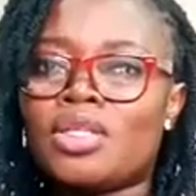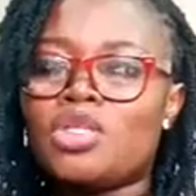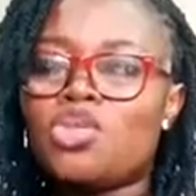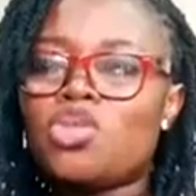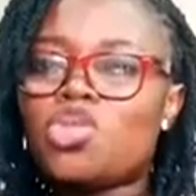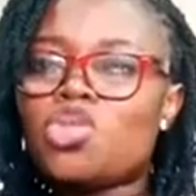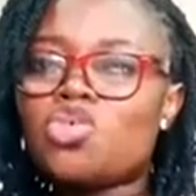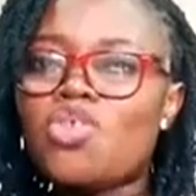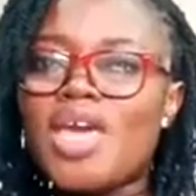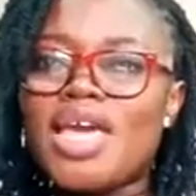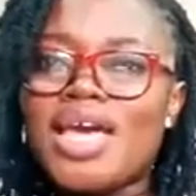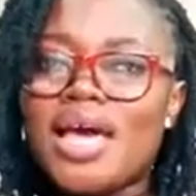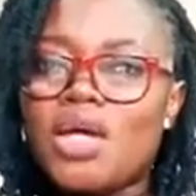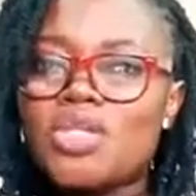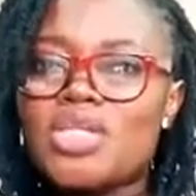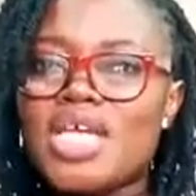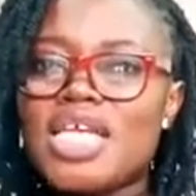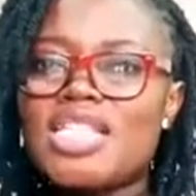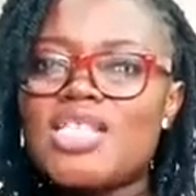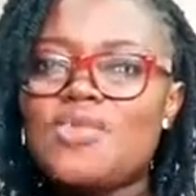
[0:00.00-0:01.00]
You strike out
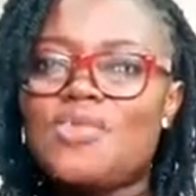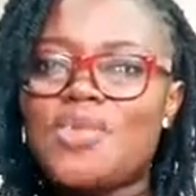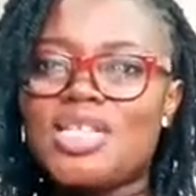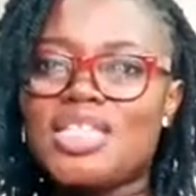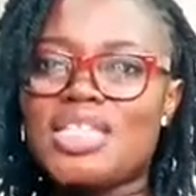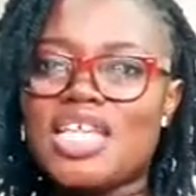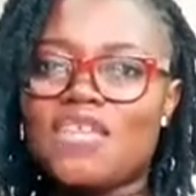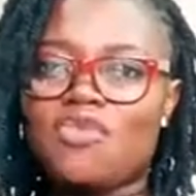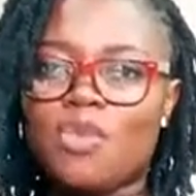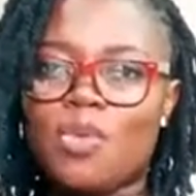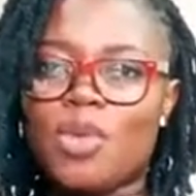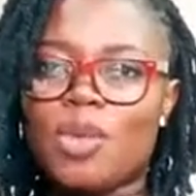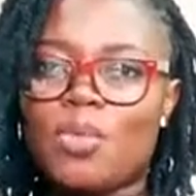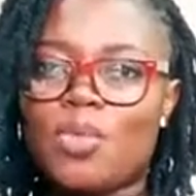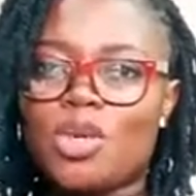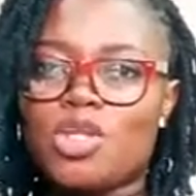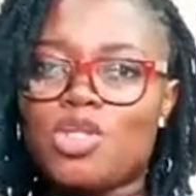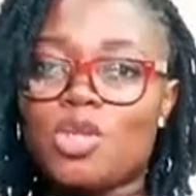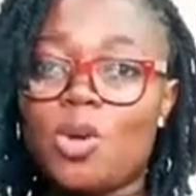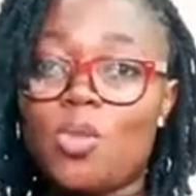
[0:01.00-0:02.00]
80% from the
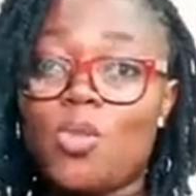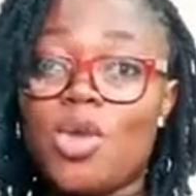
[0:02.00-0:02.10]
bottom.